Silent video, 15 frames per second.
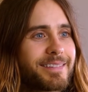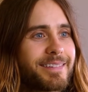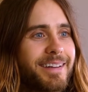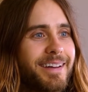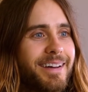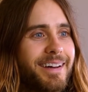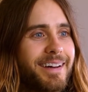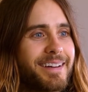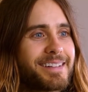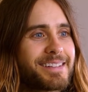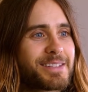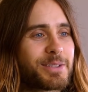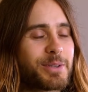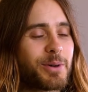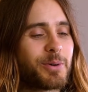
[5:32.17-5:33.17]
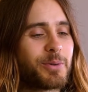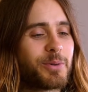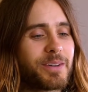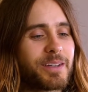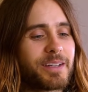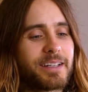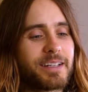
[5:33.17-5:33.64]
Uh, so
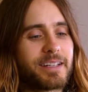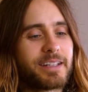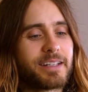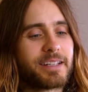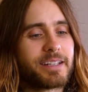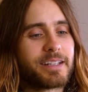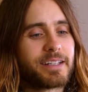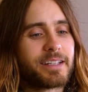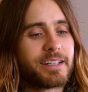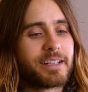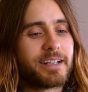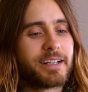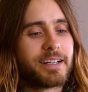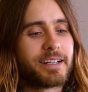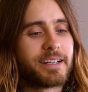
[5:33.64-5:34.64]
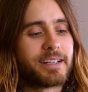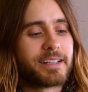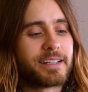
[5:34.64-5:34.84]
uh,